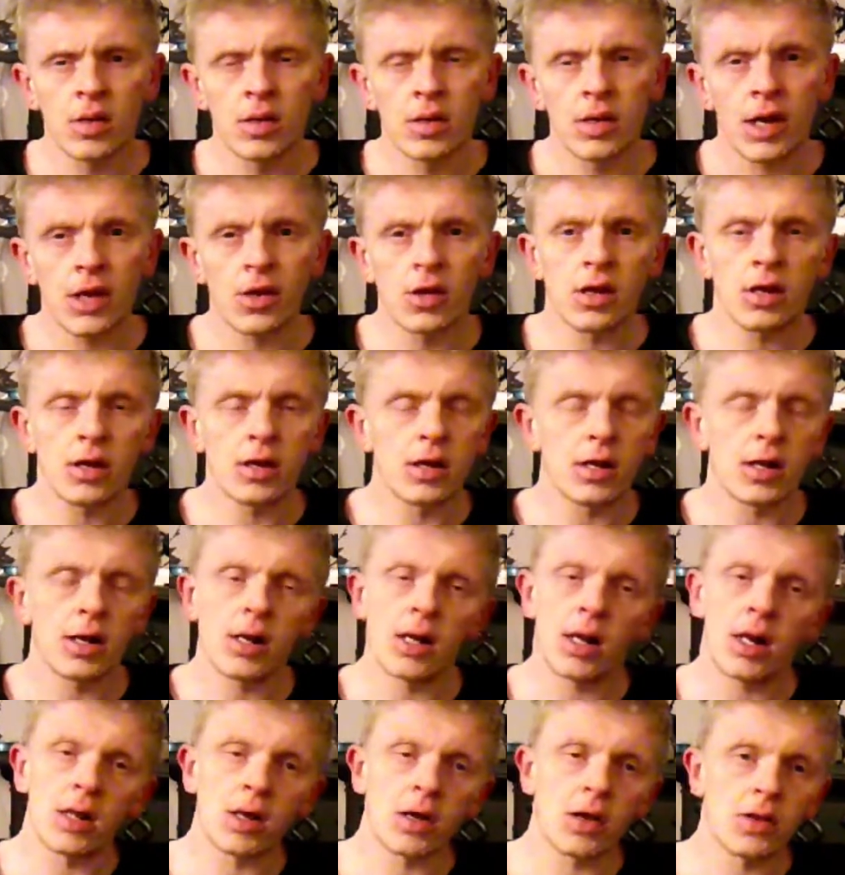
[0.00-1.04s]
and you can
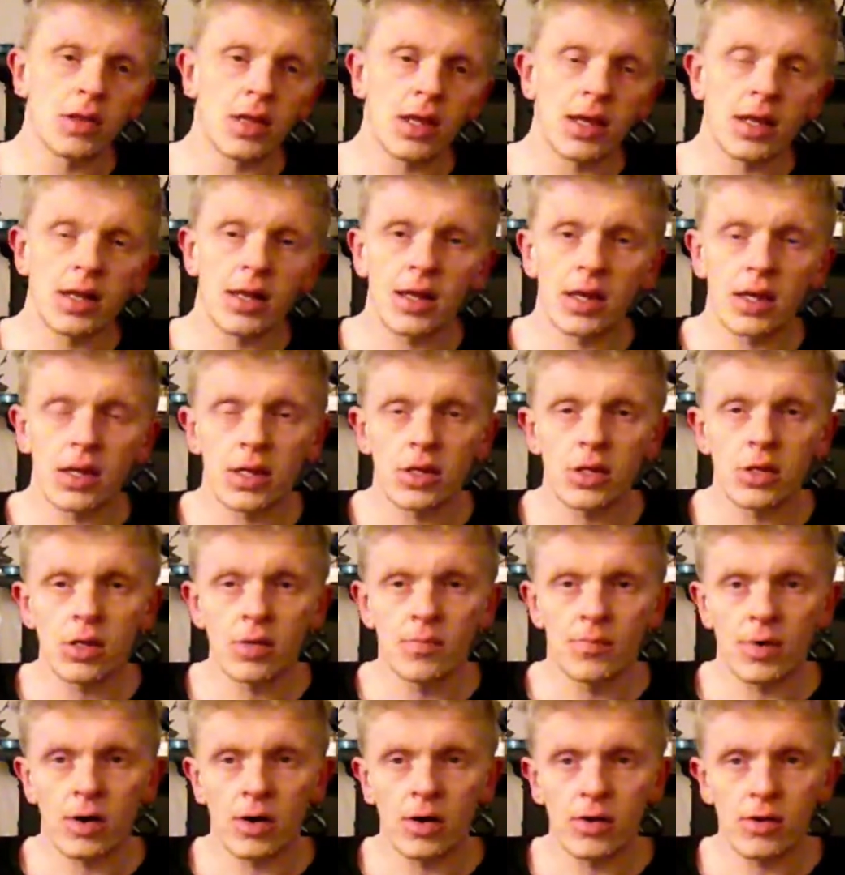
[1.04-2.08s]
click on that link and you can
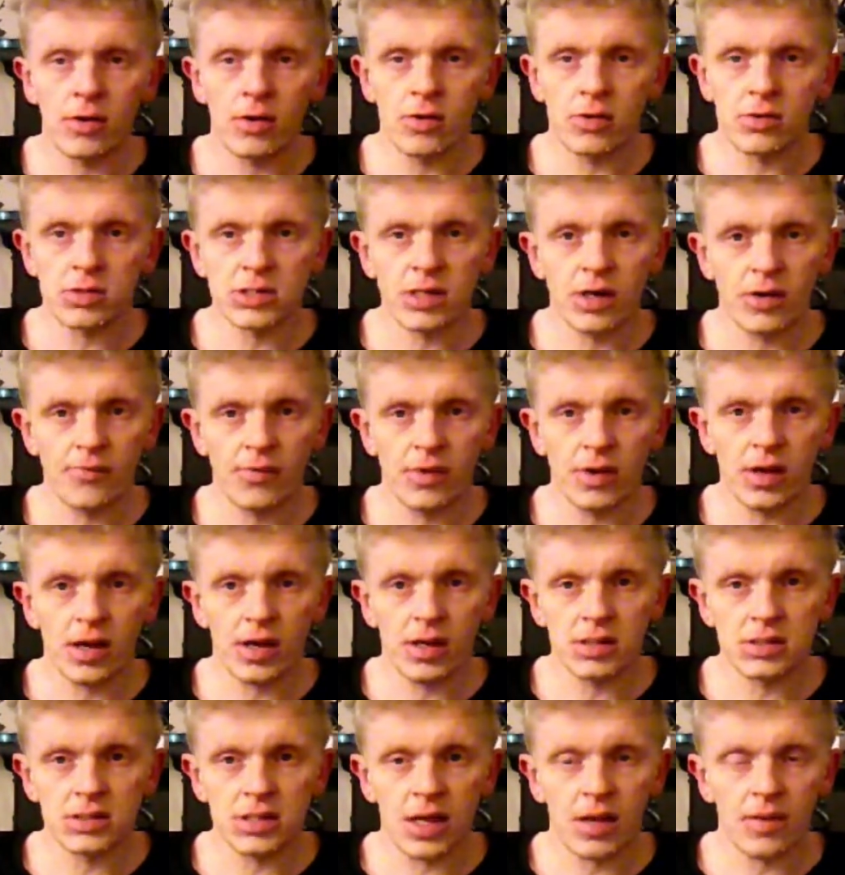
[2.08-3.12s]
buy yourself a
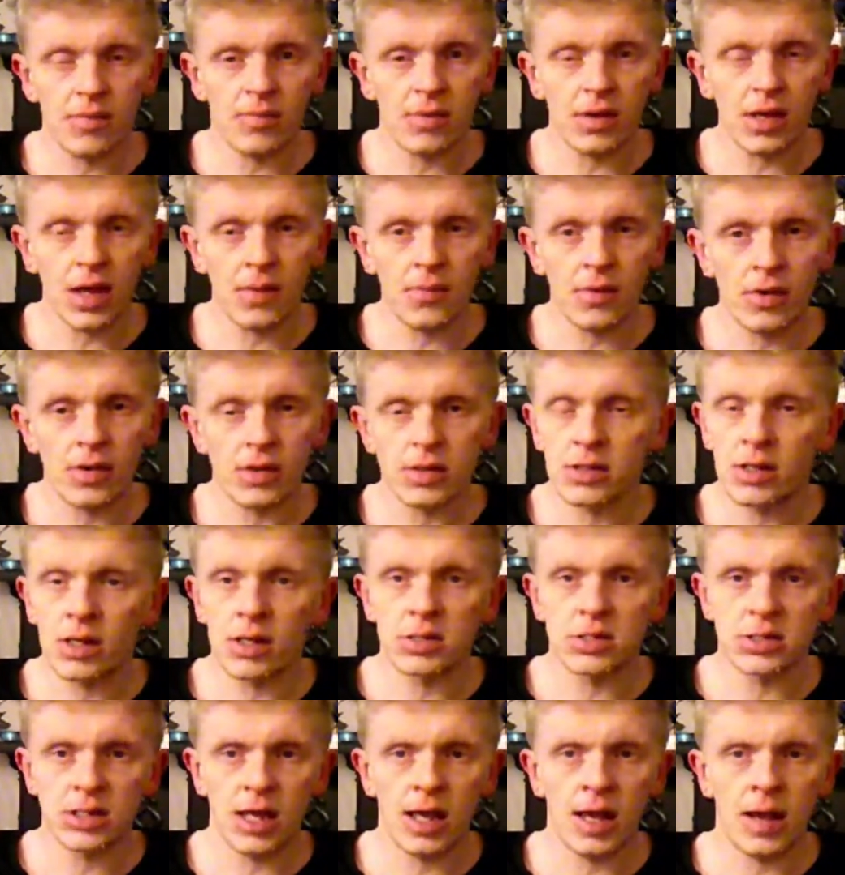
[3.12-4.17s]
same camera as the
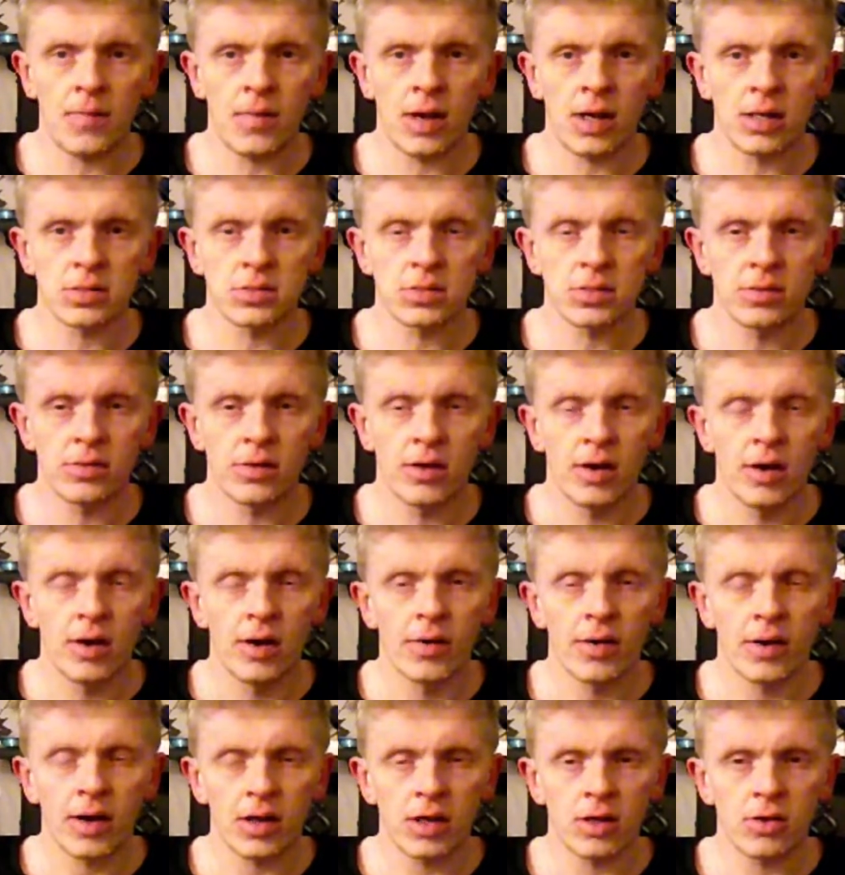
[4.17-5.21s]
TMS
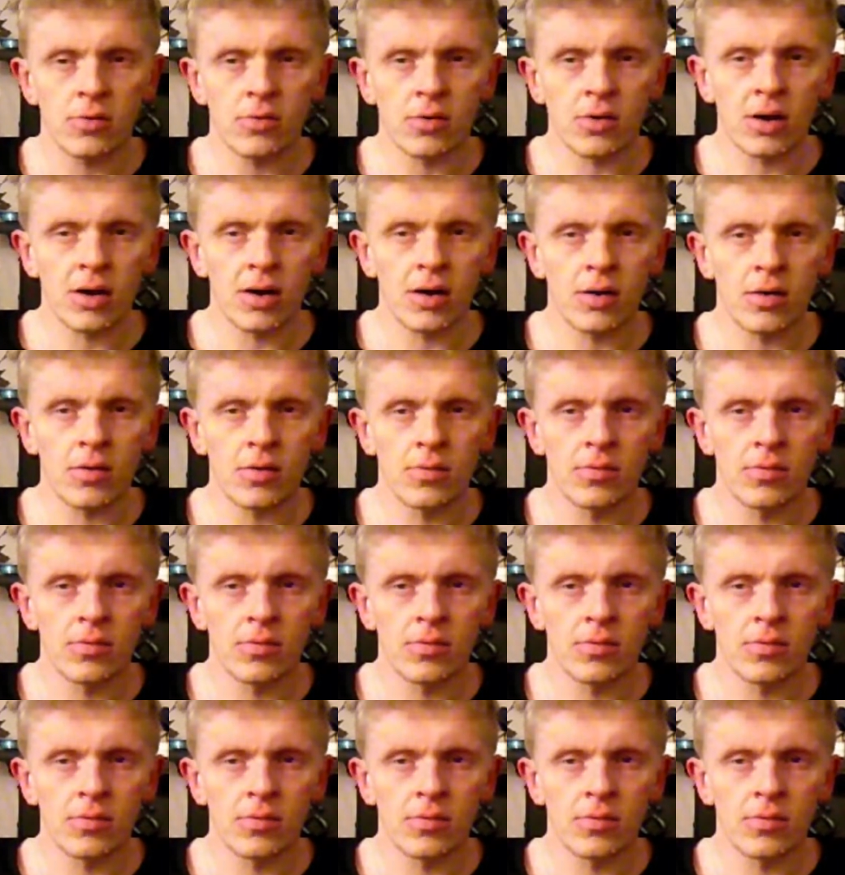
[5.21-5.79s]
in your car.